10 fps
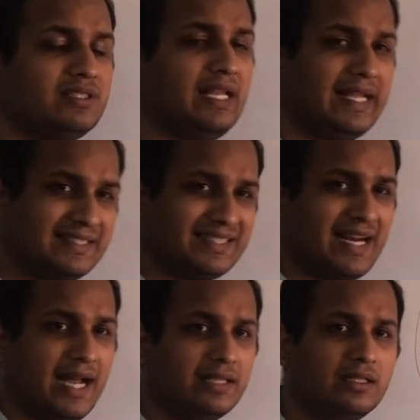
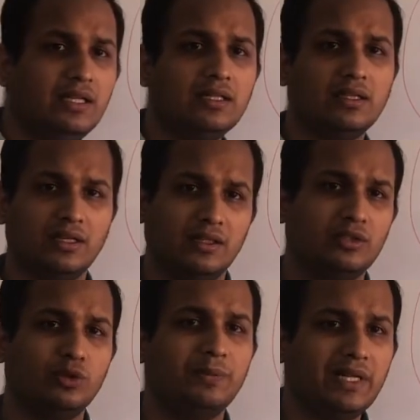extract the other
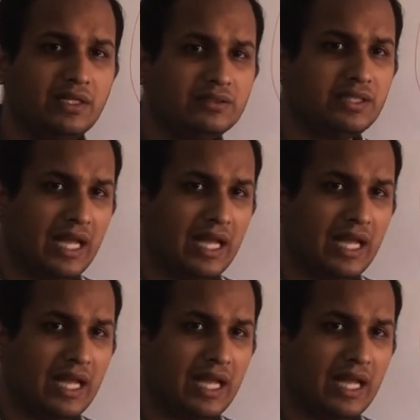two mirrors,